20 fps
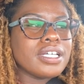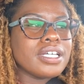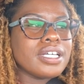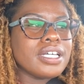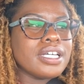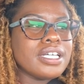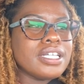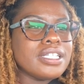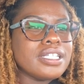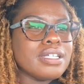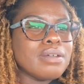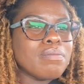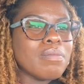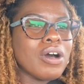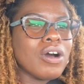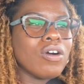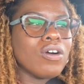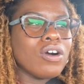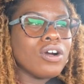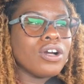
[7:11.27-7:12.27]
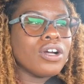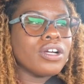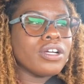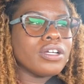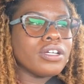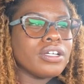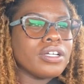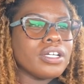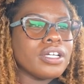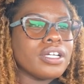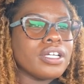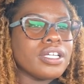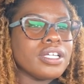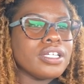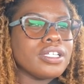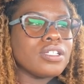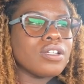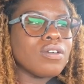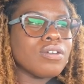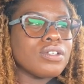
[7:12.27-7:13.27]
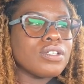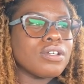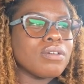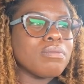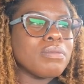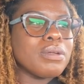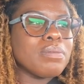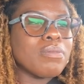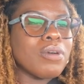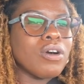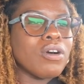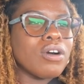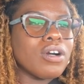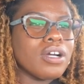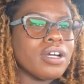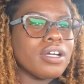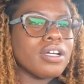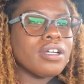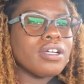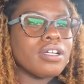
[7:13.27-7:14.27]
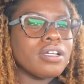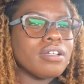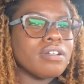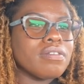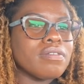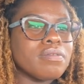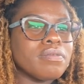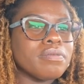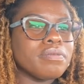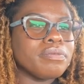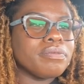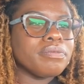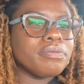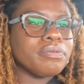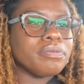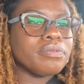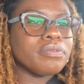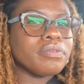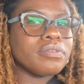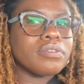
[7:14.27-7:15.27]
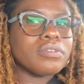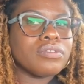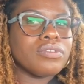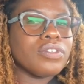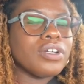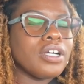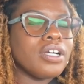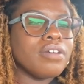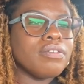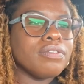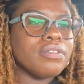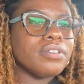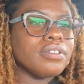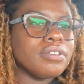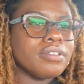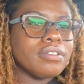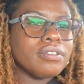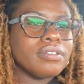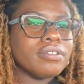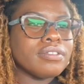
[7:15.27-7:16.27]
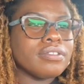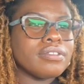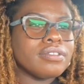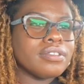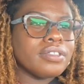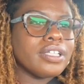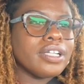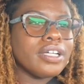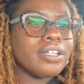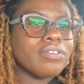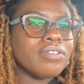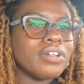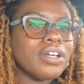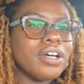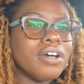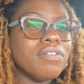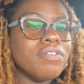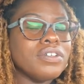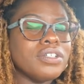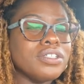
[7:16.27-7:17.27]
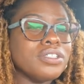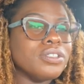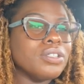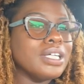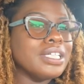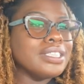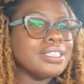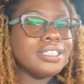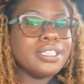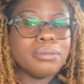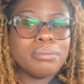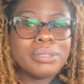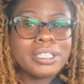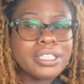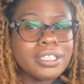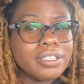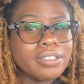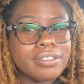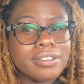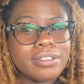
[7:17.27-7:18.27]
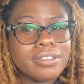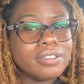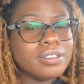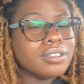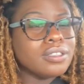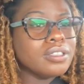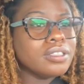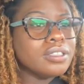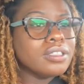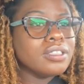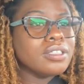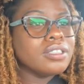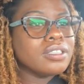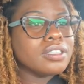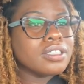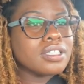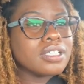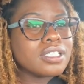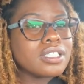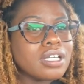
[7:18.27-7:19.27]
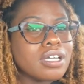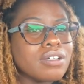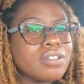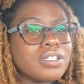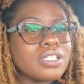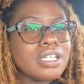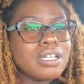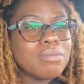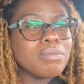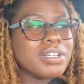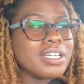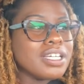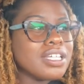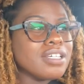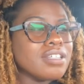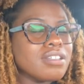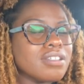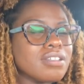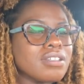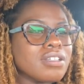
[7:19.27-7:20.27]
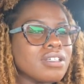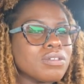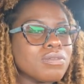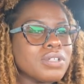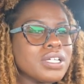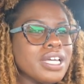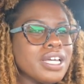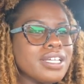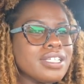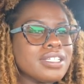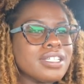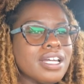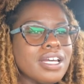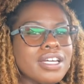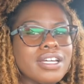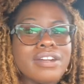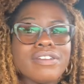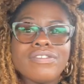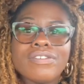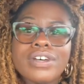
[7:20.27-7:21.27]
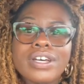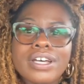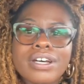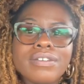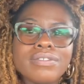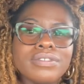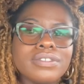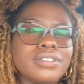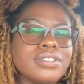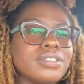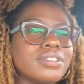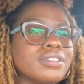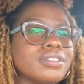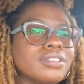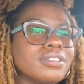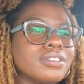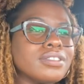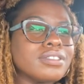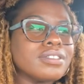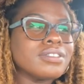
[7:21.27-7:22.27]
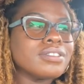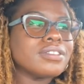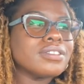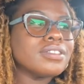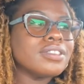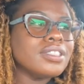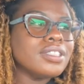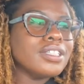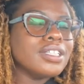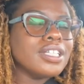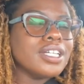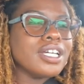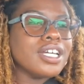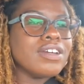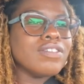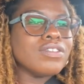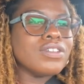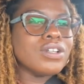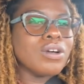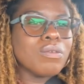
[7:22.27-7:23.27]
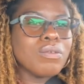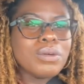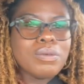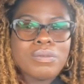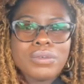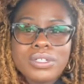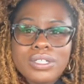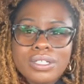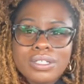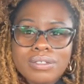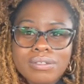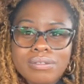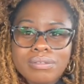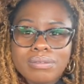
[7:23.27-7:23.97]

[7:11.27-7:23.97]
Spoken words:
he's in my heart, and he's always going to be in my heart forever. Like, forever until I see him again. Because I'll see him again, because we can't stay here forever. Even though we want to.